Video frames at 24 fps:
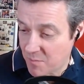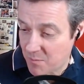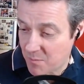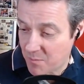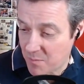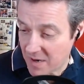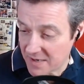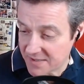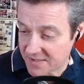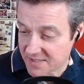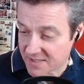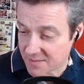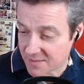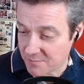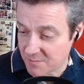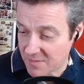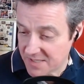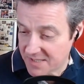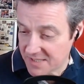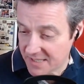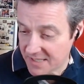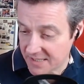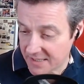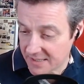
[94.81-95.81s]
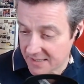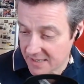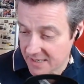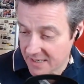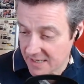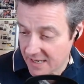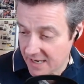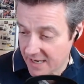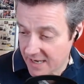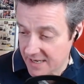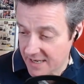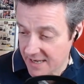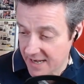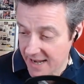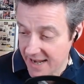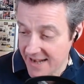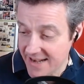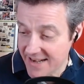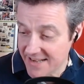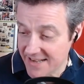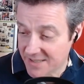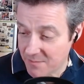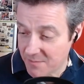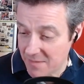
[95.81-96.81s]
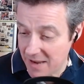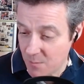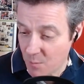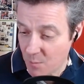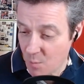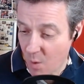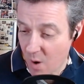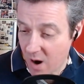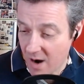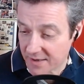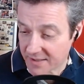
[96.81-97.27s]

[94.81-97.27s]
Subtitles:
by submitting an aid memoir